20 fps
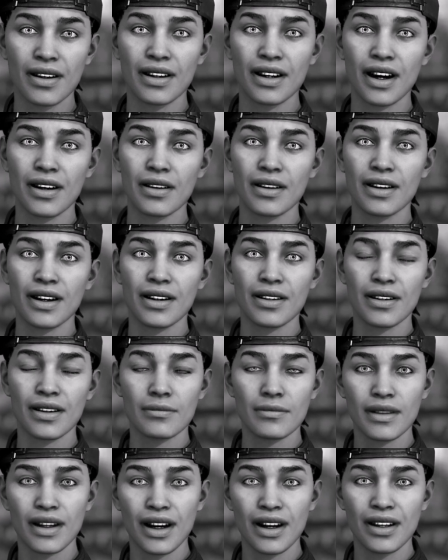the settled
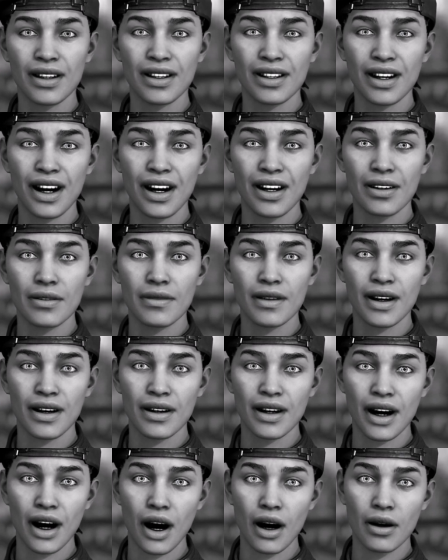systems is native to
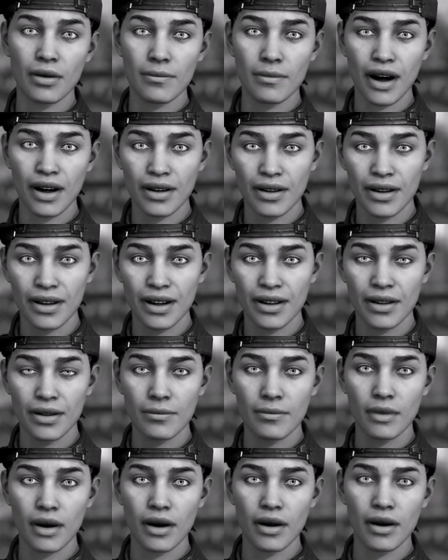the Archimedes
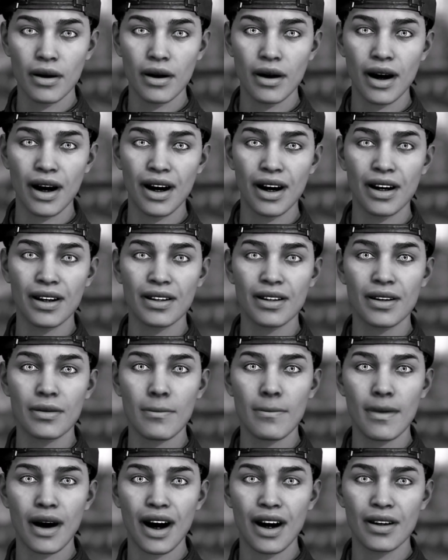system. It's a
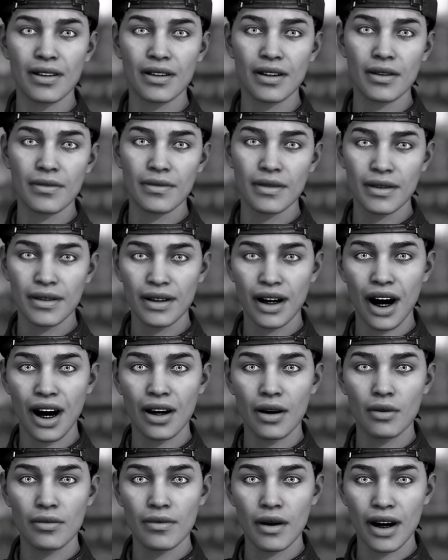massive
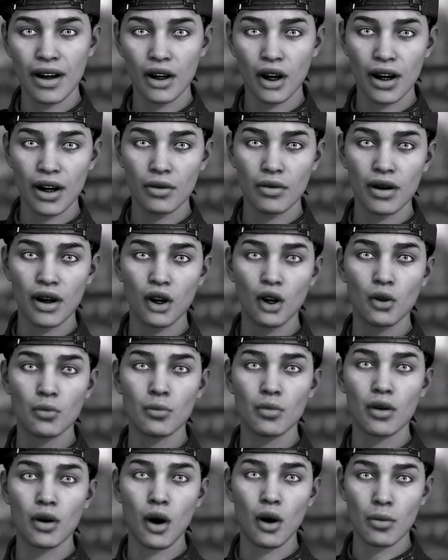xylophagic creature
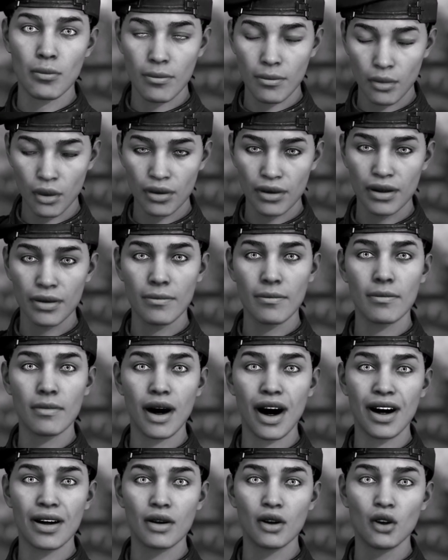with almost
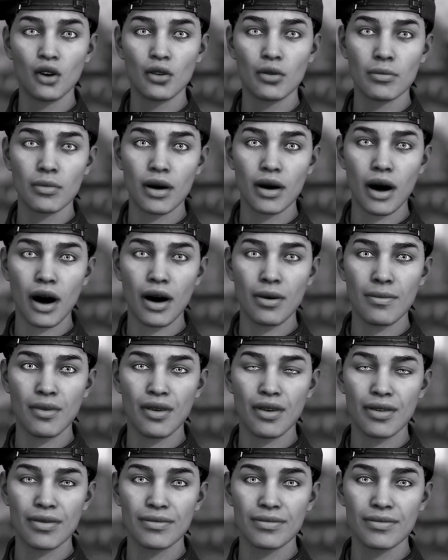impenetrable
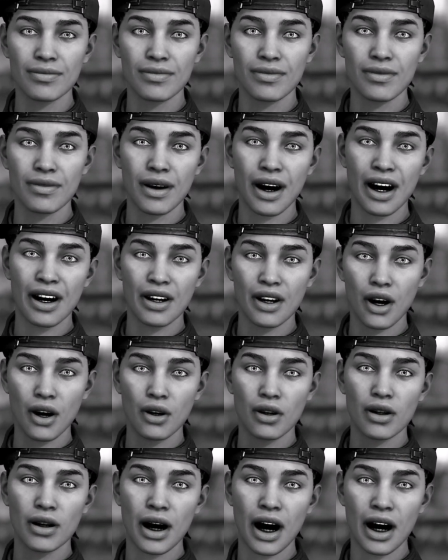armor. They
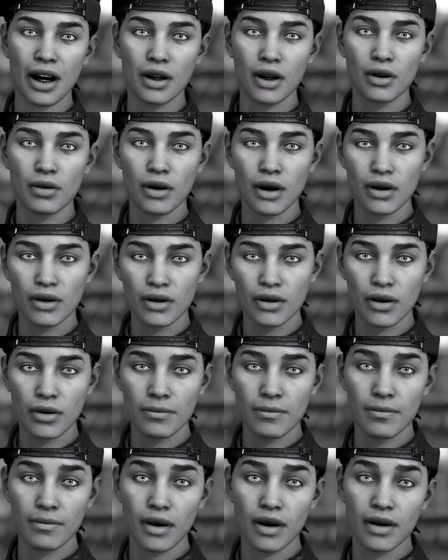look dangerous,
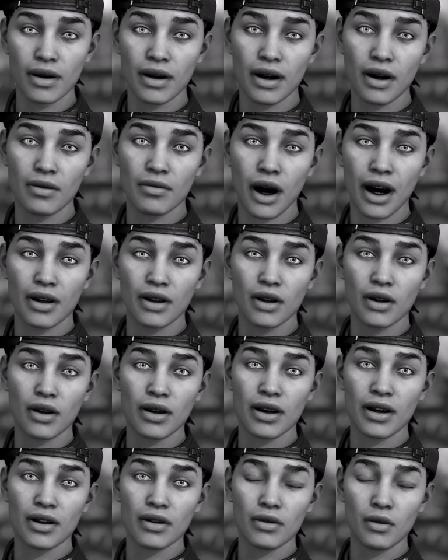but they're
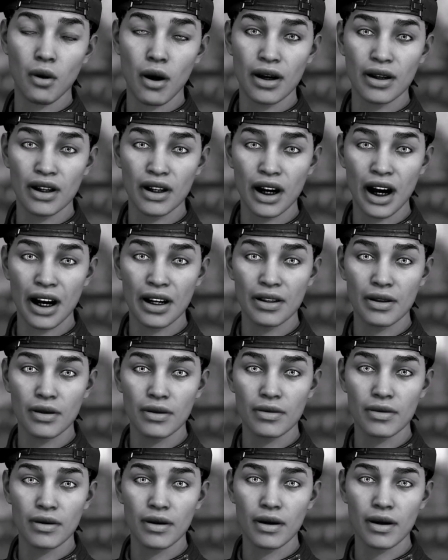actually quite
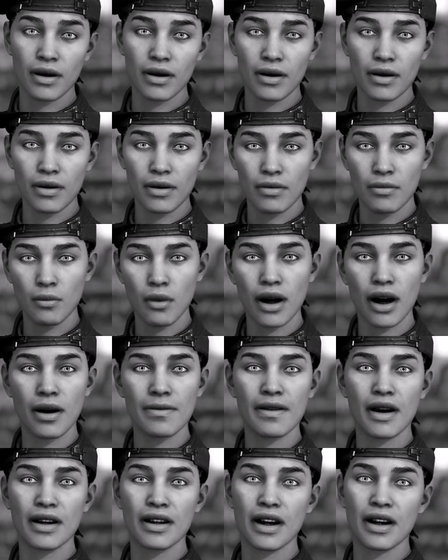gentle. When I
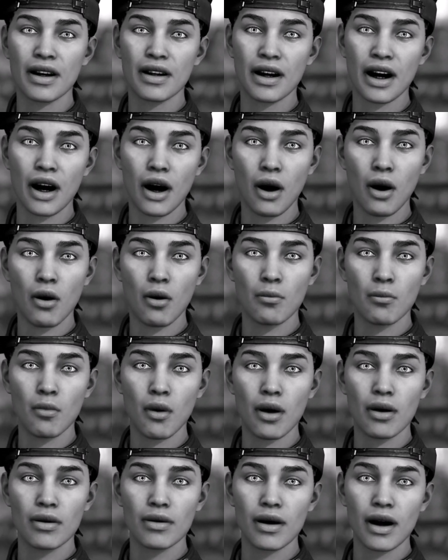visited their
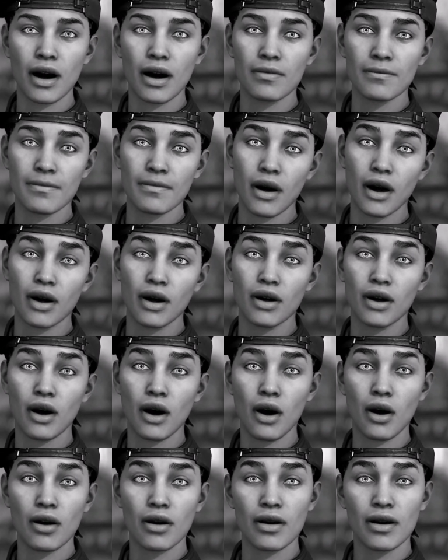homeworld, I followed a
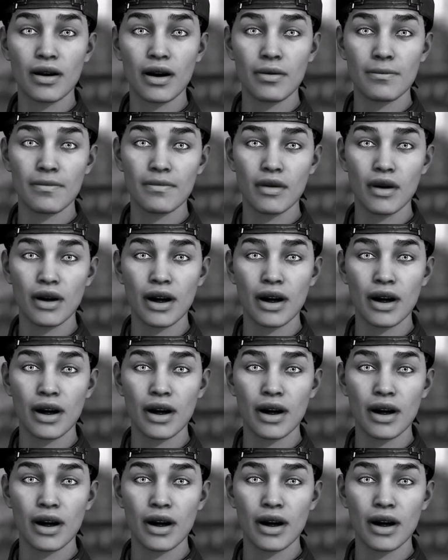herd of them for